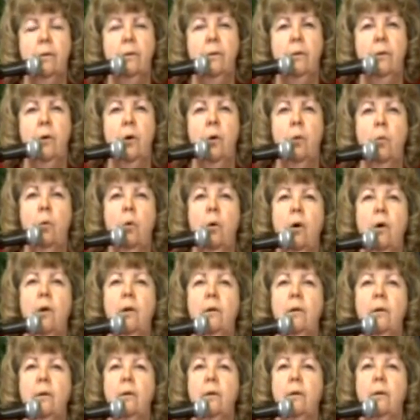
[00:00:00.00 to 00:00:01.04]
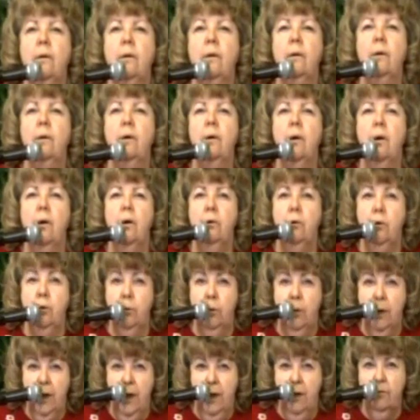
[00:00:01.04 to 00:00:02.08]
you know what? You
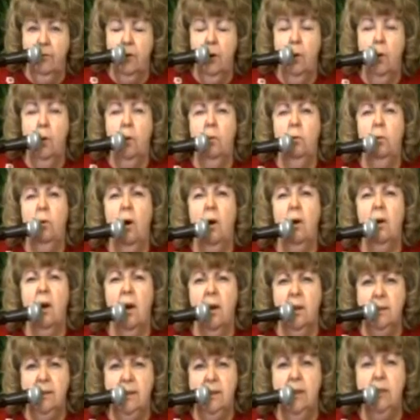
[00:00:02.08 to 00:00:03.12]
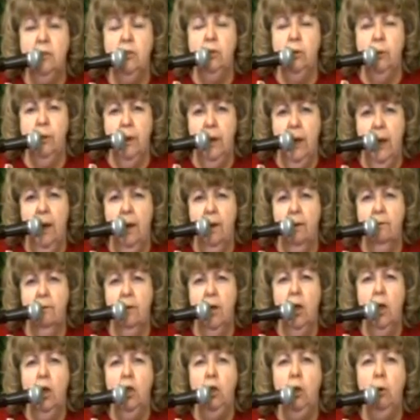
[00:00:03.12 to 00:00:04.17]
can have God, what God says you can have.
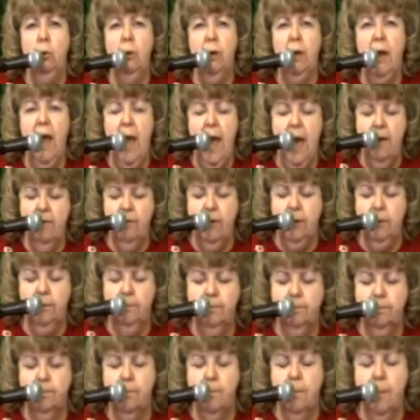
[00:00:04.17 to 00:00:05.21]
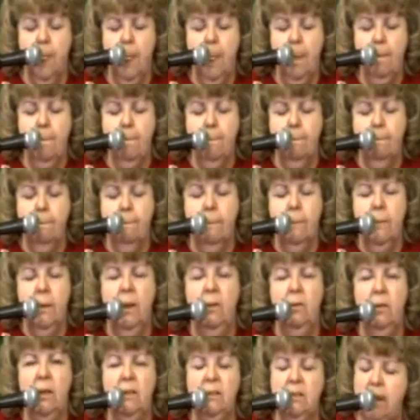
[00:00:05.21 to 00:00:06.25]
You can have it.
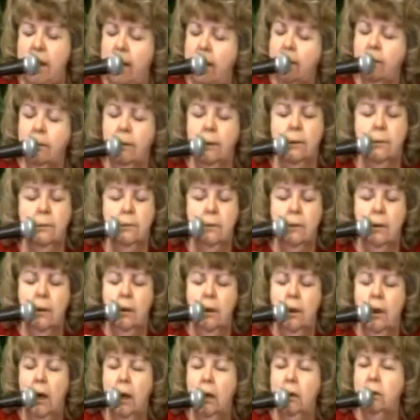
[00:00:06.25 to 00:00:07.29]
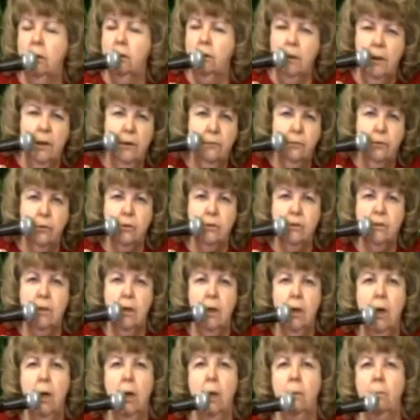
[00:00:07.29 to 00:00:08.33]
And that's healing and deliverance
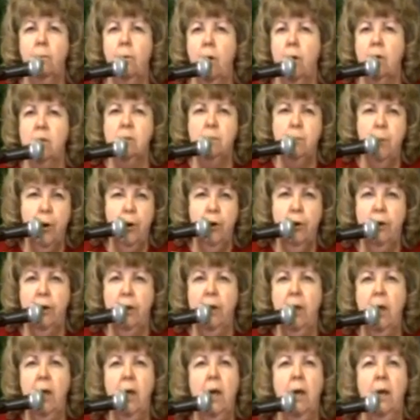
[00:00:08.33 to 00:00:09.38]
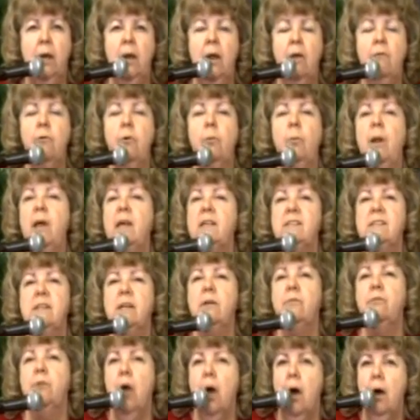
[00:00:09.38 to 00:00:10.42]
and prosperity. And every
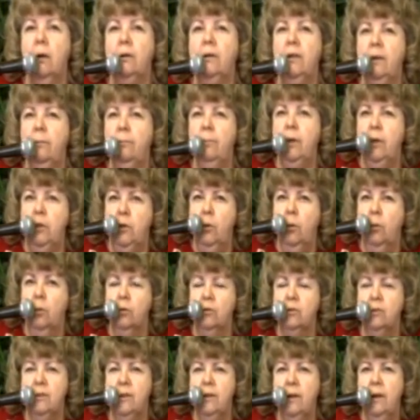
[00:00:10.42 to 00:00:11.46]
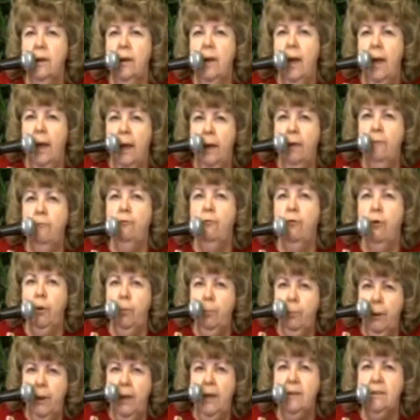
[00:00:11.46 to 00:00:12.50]
blessing of God can be yours. Every
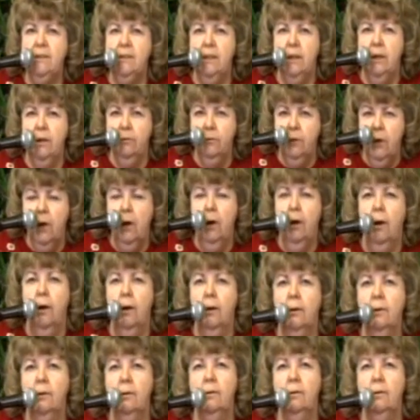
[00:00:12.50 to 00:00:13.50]
blessing of God